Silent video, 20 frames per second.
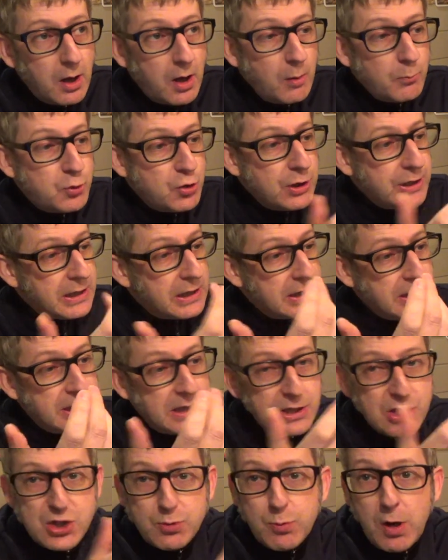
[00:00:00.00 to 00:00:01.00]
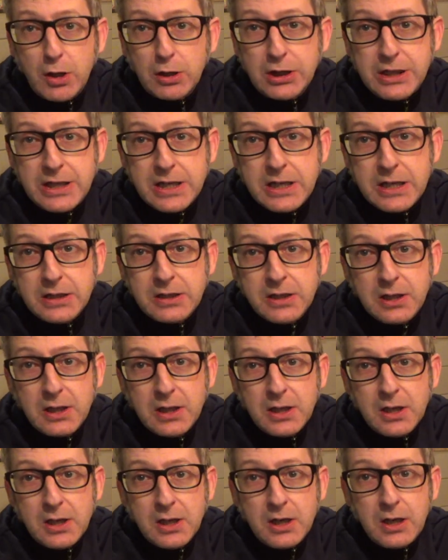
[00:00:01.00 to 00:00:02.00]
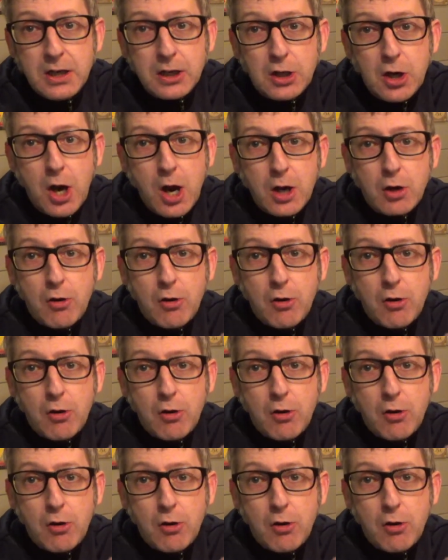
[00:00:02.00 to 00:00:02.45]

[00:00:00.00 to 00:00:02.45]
I'm drinking this while eating a